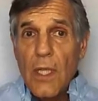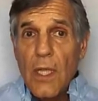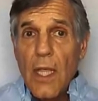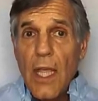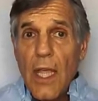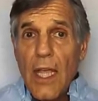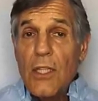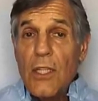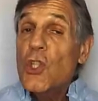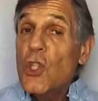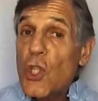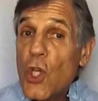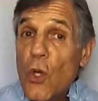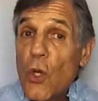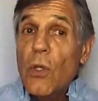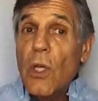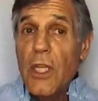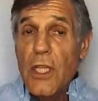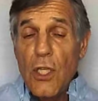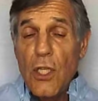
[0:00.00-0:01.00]
And
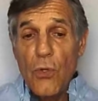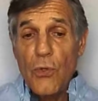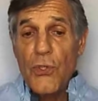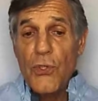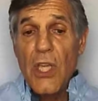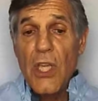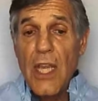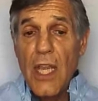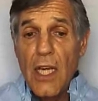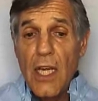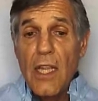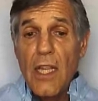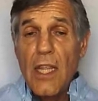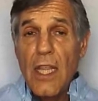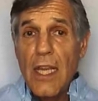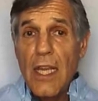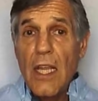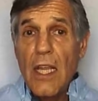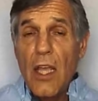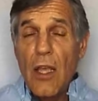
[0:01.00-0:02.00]
certainly don't say
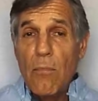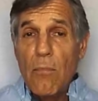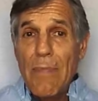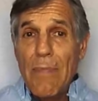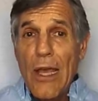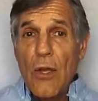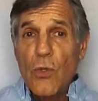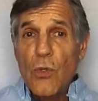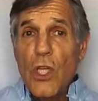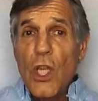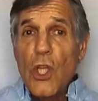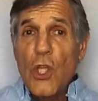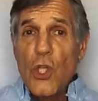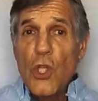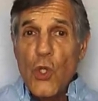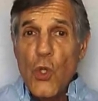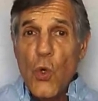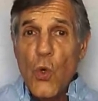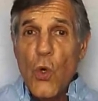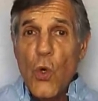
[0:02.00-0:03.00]
anything about
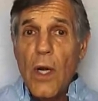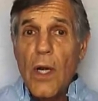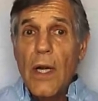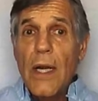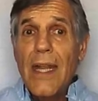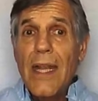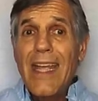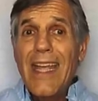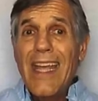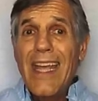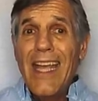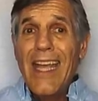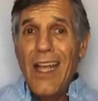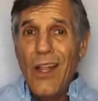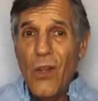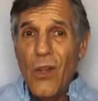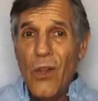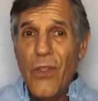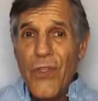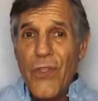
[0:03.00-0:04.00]
your
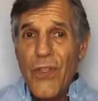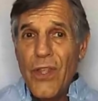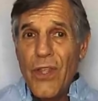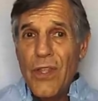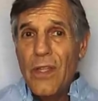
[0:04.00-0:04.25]
health.